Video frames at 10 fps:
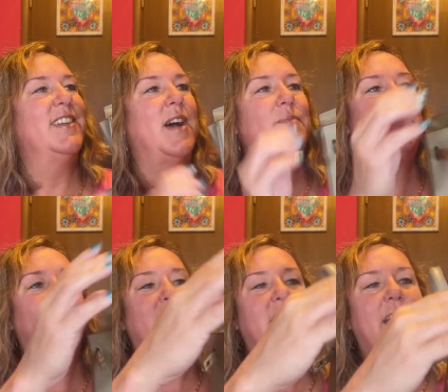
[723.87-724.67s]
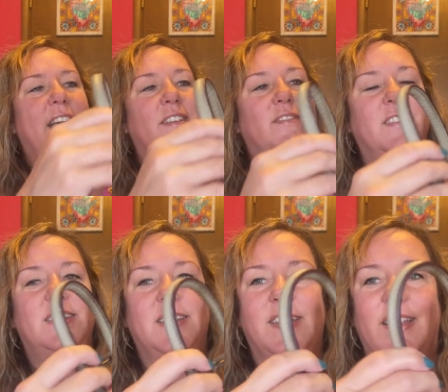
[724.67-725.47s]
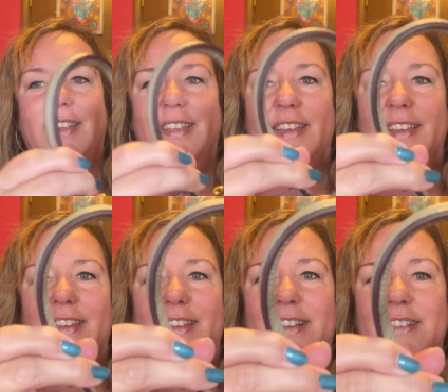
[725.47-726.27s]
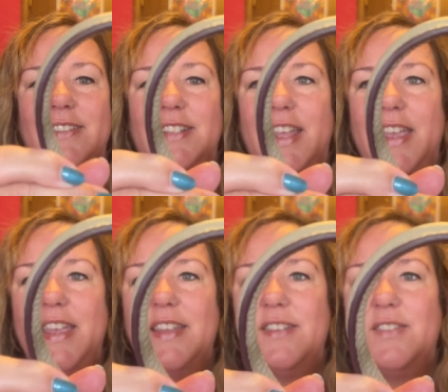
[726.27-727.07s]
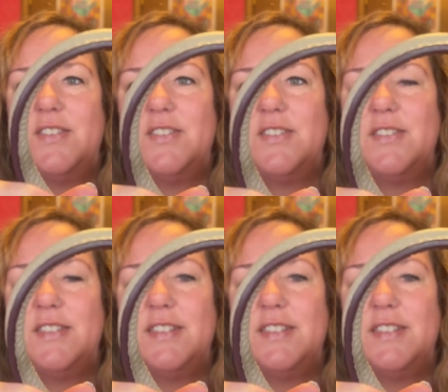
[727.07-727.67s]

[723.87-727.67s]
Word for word: I'm sure you have. Let's look at, here's the handle.